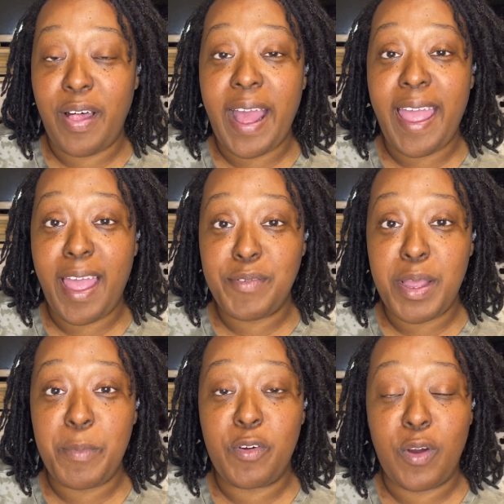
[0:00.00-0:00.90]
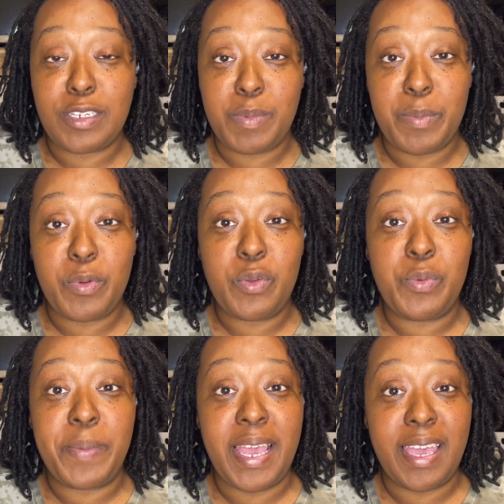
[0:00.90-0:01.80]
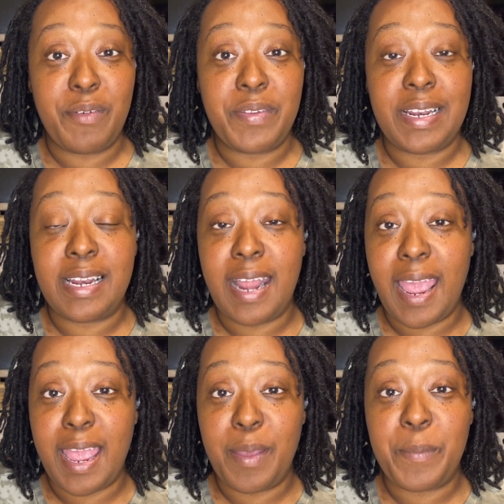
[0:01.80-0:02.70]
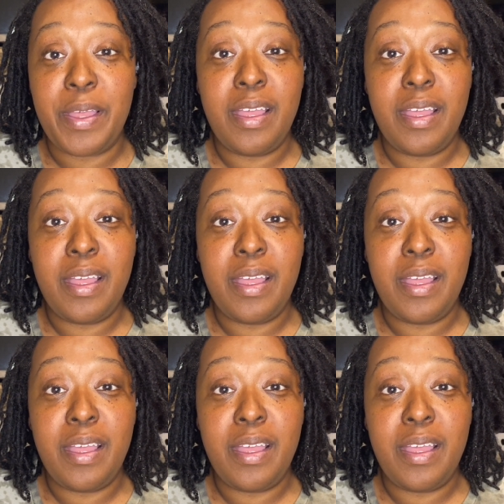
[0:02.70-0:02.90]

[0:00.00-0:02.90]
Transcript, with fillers: I have come across people who may give it a name,